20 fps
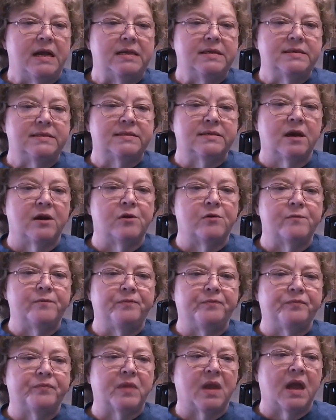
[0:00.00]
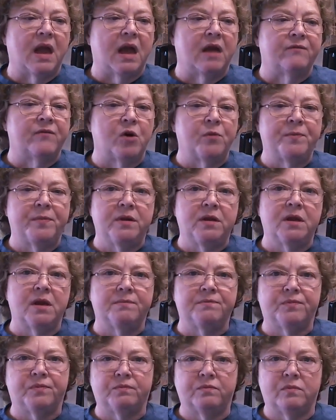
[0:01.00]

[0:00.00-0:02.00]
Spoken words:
So I've opened up